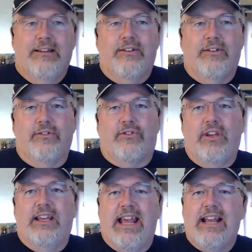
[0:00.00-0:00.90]
sea
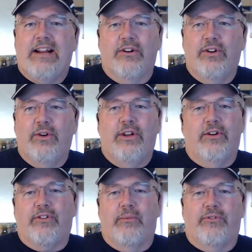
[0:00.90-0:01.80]
and anchor duty or
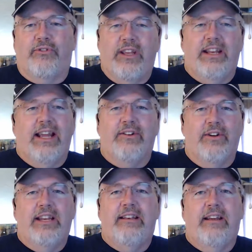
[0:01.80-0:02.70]
something, sea and anchor
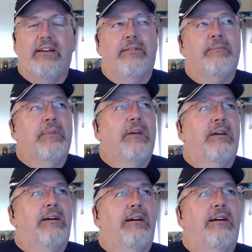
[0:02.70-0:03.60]
detail.
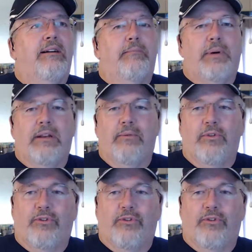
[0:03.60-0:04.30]
But it was for